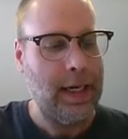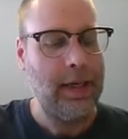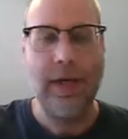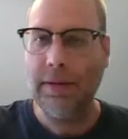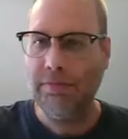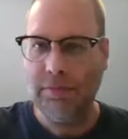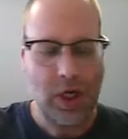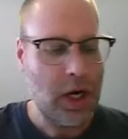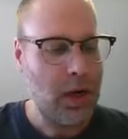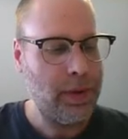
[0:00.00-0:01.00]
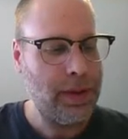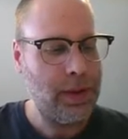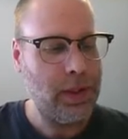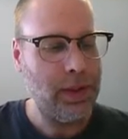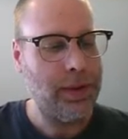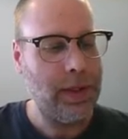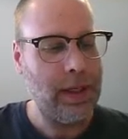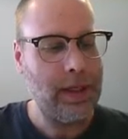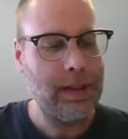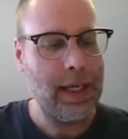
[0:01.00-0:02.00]
You can talk with the
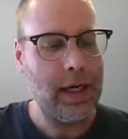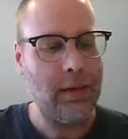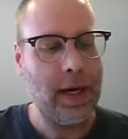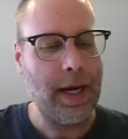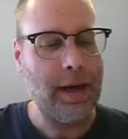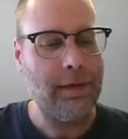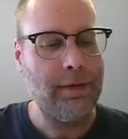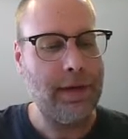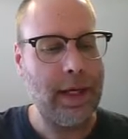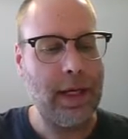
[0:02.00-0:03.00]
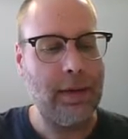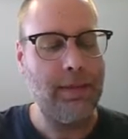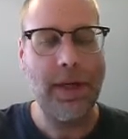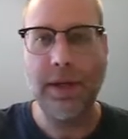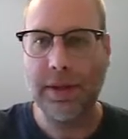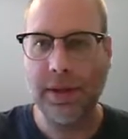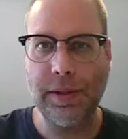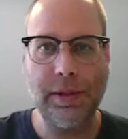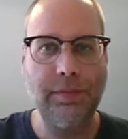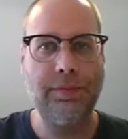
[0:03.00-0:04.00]
children as they arrive
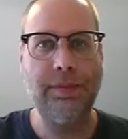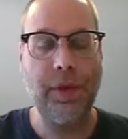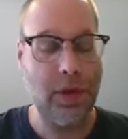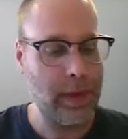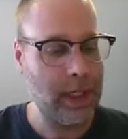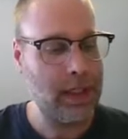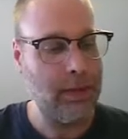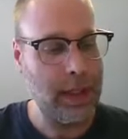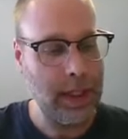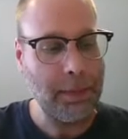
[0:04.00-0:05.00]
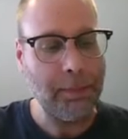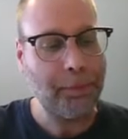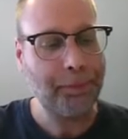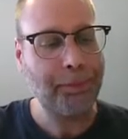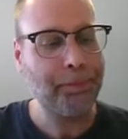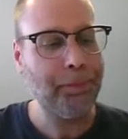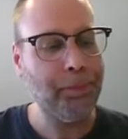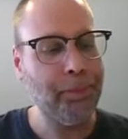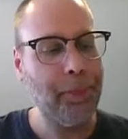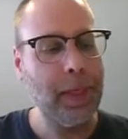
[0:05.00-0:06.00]
until you're ready to begin.
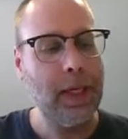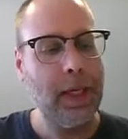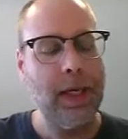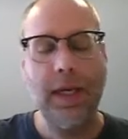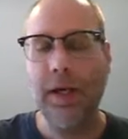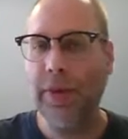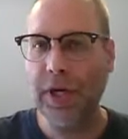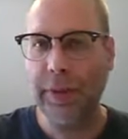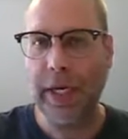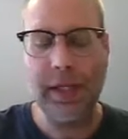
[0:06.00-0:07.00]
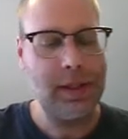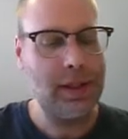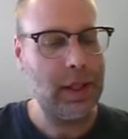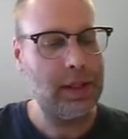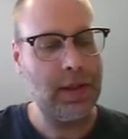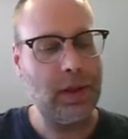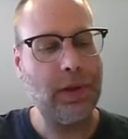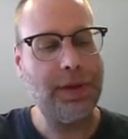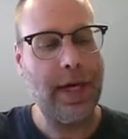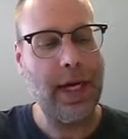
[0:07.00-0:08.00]
And when you're ready to start
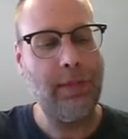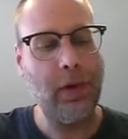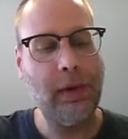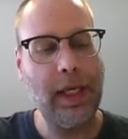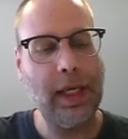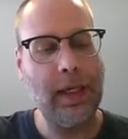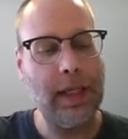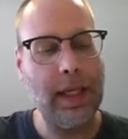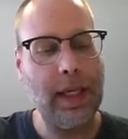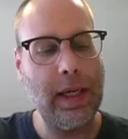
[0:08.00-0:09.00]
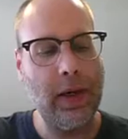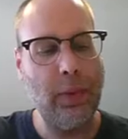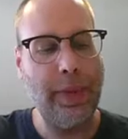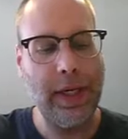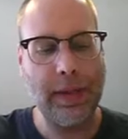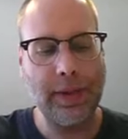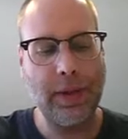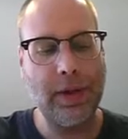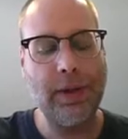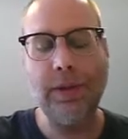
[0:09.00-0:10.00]
circle time, you'll lead the opening
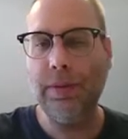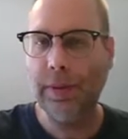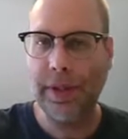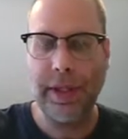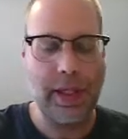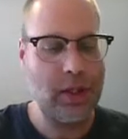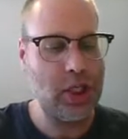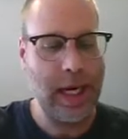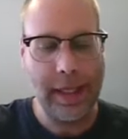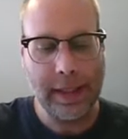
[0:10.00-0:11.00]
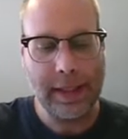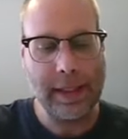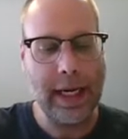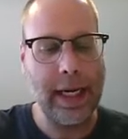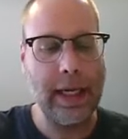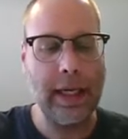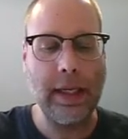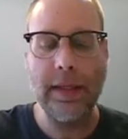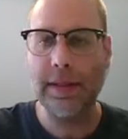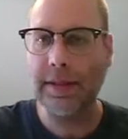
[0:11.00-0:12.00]
circle with a chalice
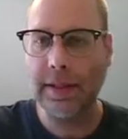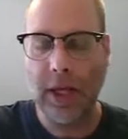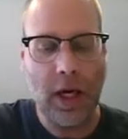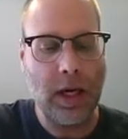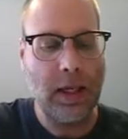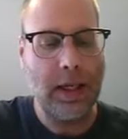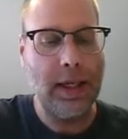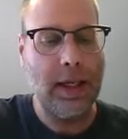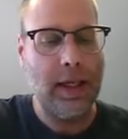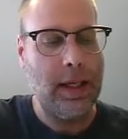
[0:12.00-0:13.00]
lighting, a song,